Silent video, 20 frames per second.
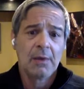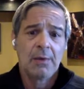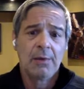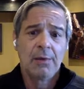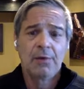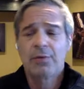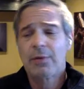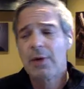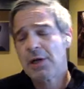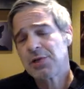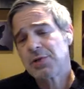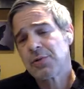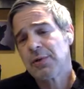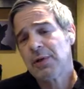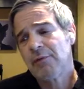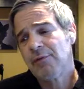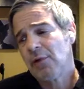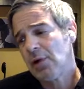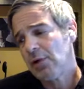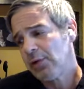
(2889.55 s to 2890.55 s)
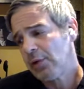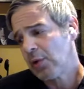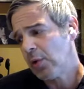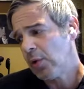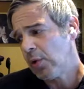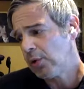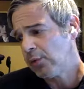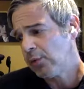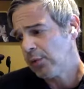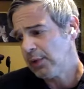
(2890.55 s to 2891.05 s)
the treasury of all the
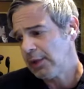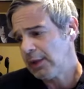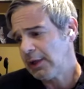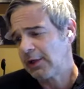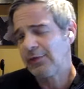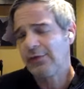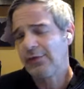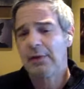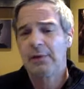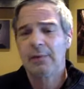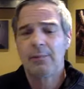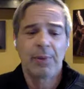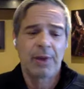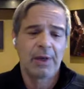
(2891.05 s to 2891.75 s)
gold when Nixon